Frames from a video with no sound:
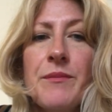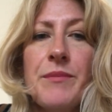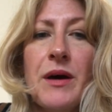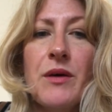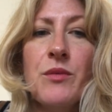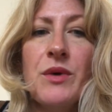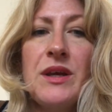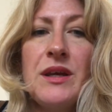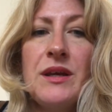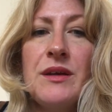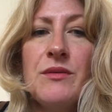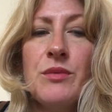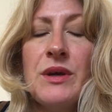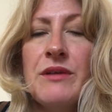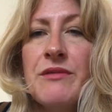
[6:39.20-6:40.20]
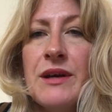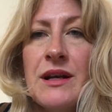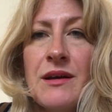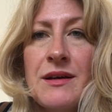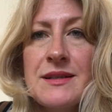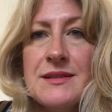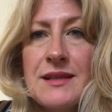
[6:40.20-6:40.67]
But we
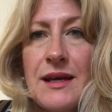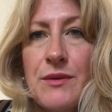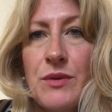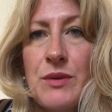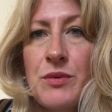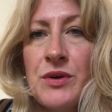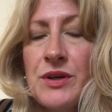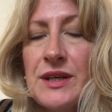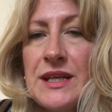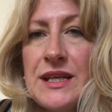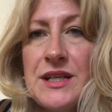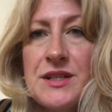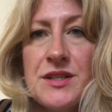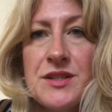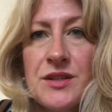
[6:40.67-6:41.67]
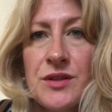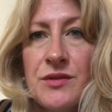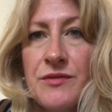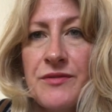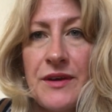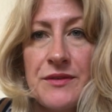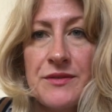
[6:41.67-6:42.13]
realised that we wouldn't need to
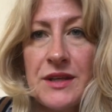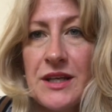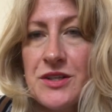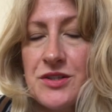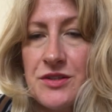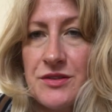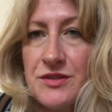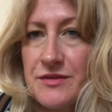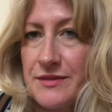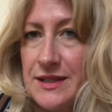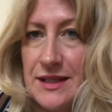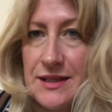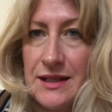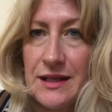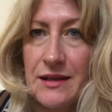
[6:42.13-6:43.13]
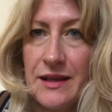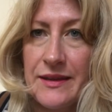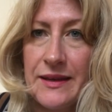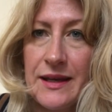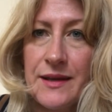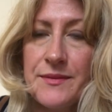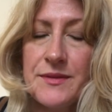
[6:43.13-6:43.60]
do foundations or anything like
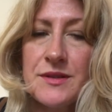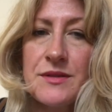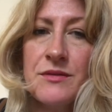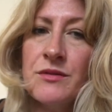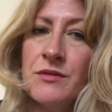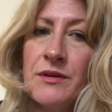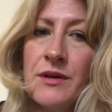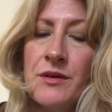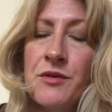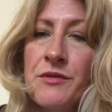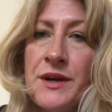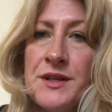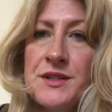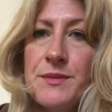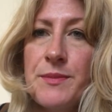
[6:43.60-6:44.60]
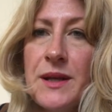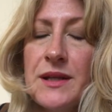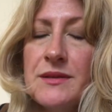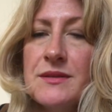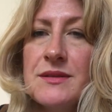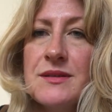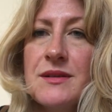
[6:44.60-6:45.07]
that, or underpin the